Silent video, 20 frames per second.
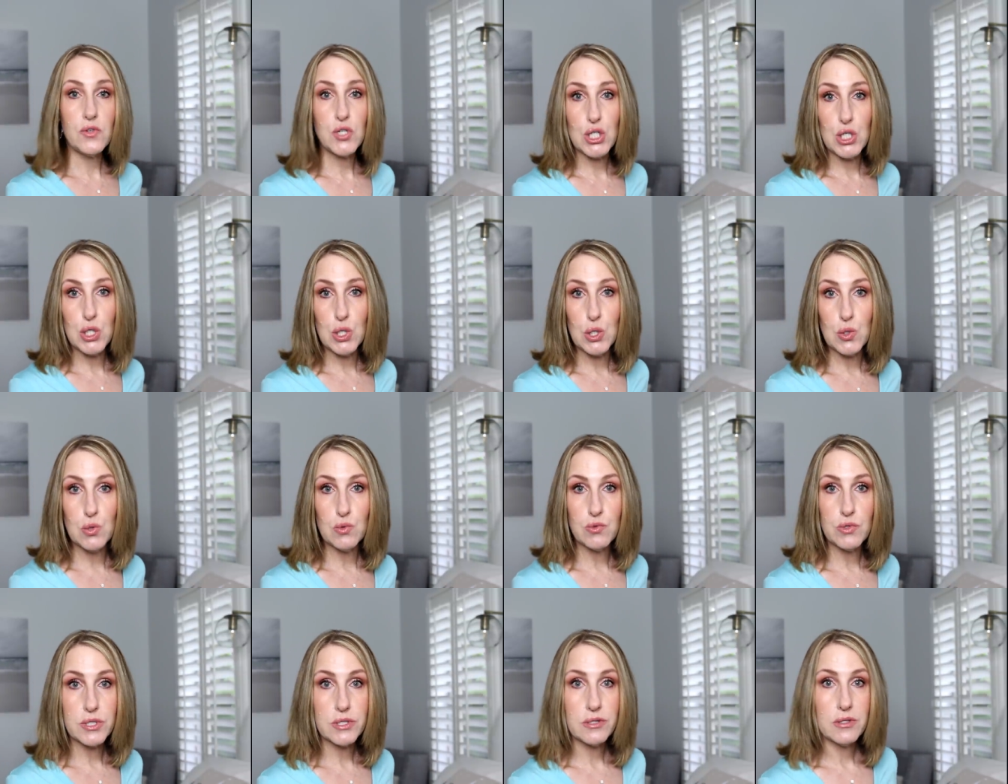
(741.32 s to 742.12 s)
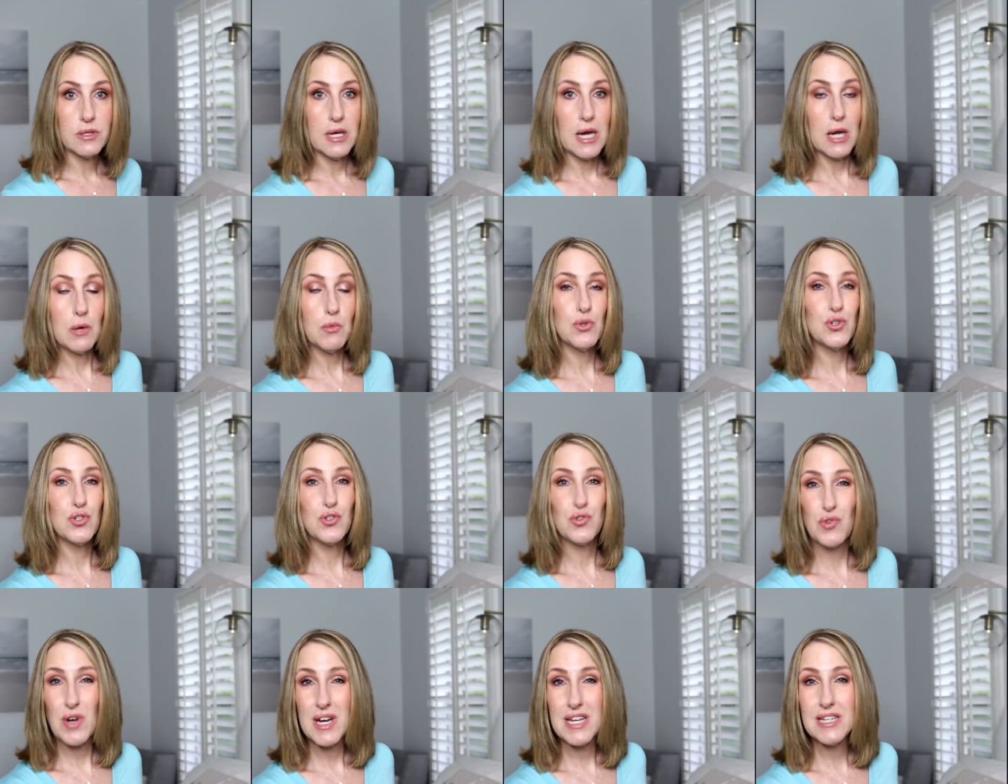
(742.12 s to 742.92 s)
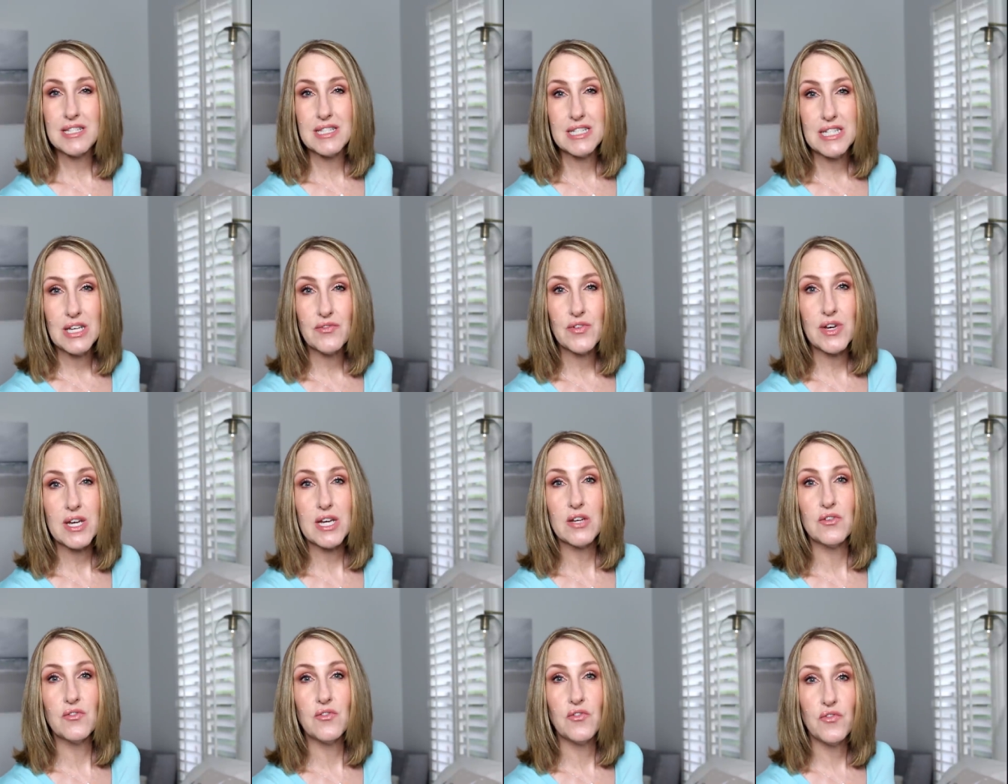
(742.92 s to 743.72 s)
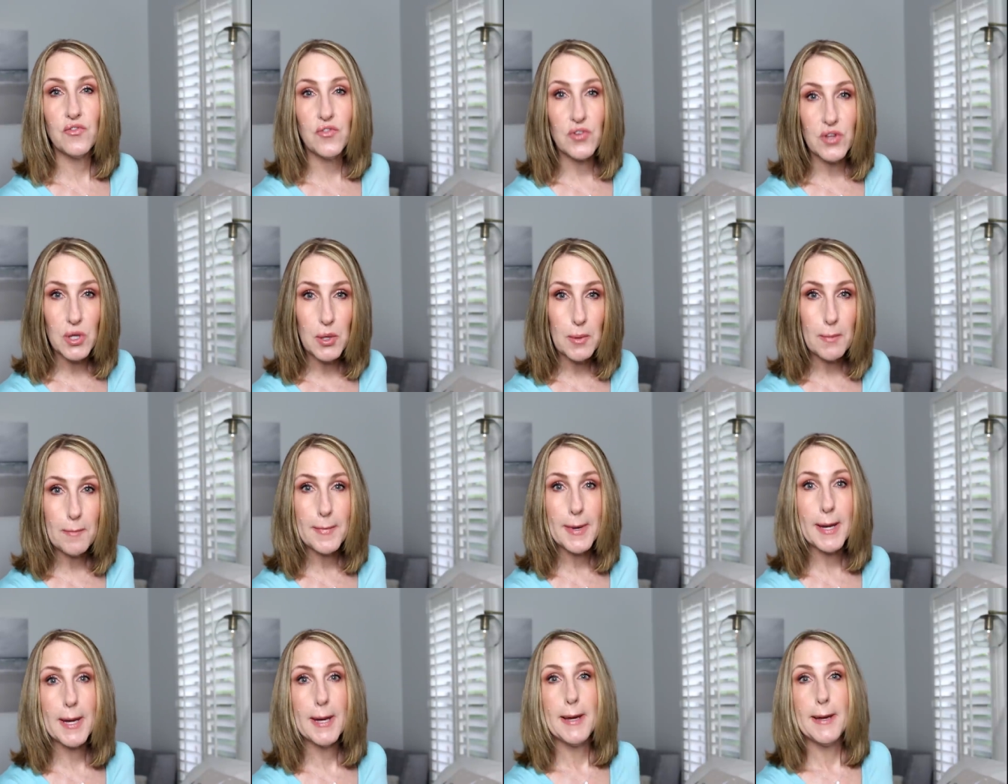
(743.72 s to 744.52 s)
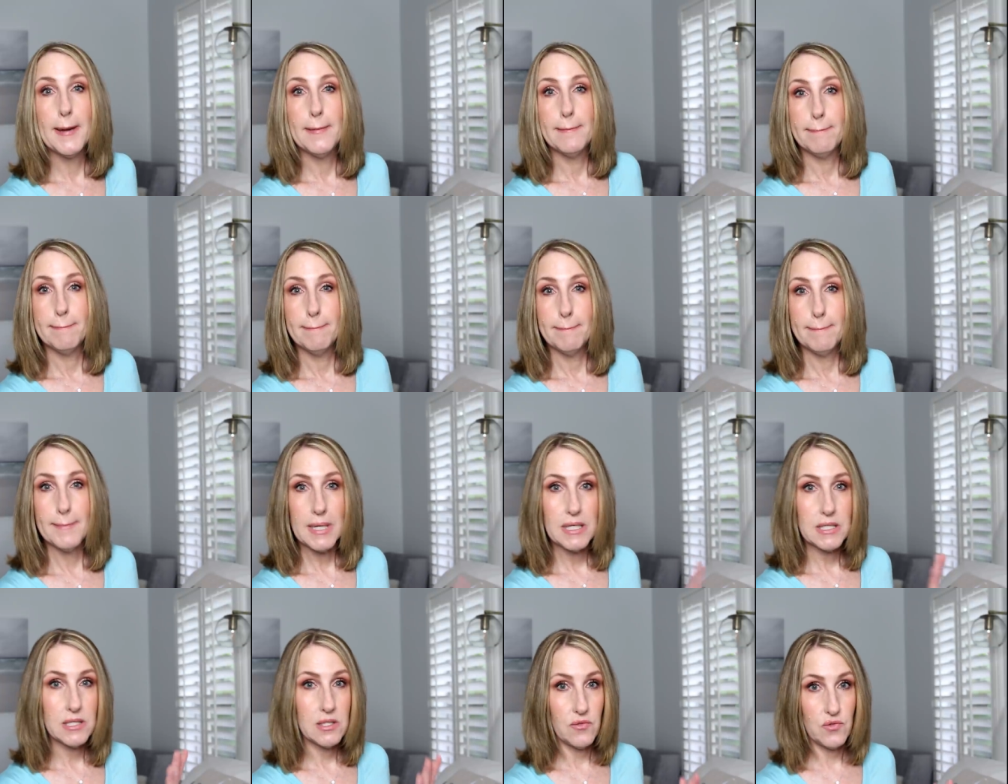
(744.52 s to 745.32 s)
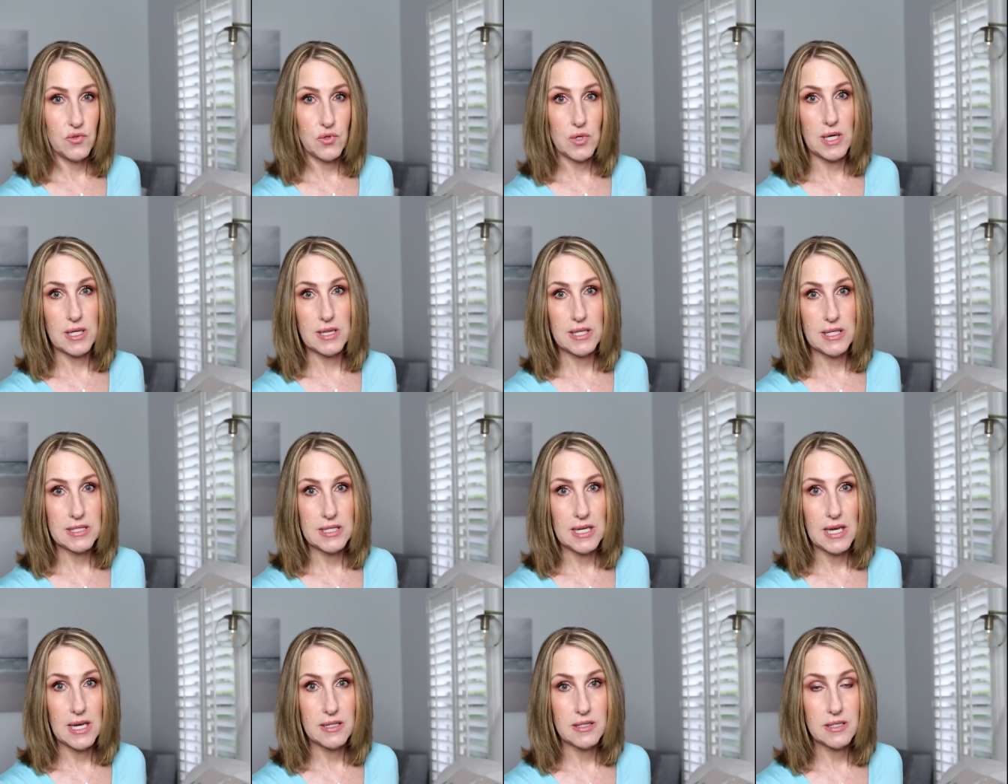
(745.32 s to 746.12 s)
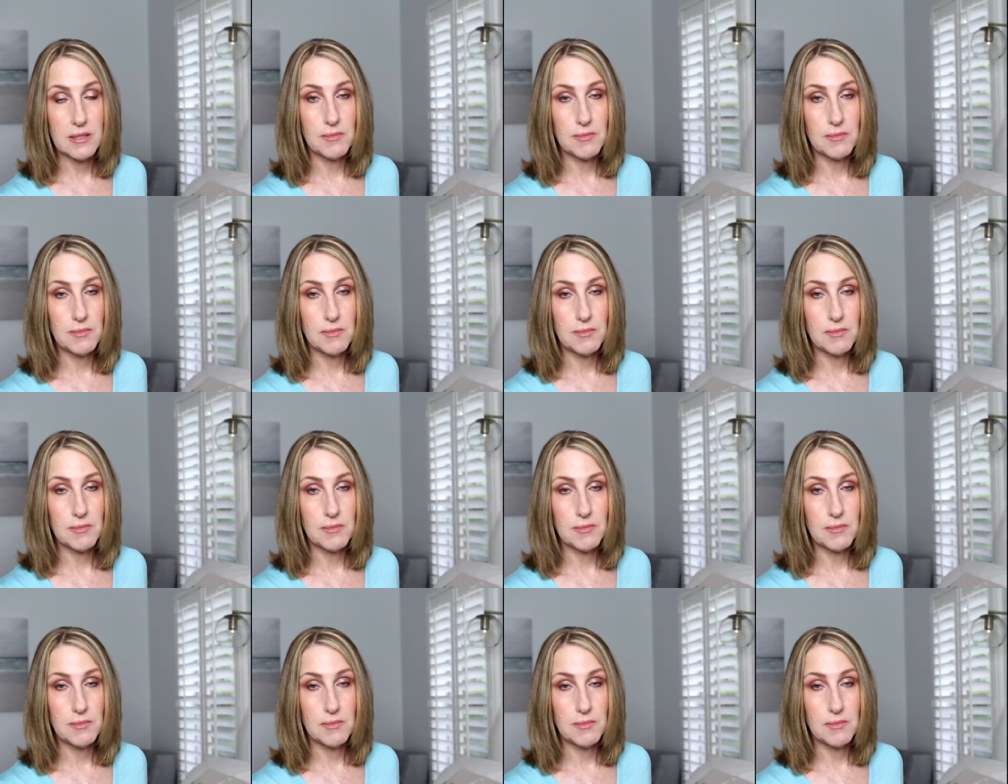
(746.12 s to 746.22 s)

of shoes, I will try to see if I can film myself trying these on.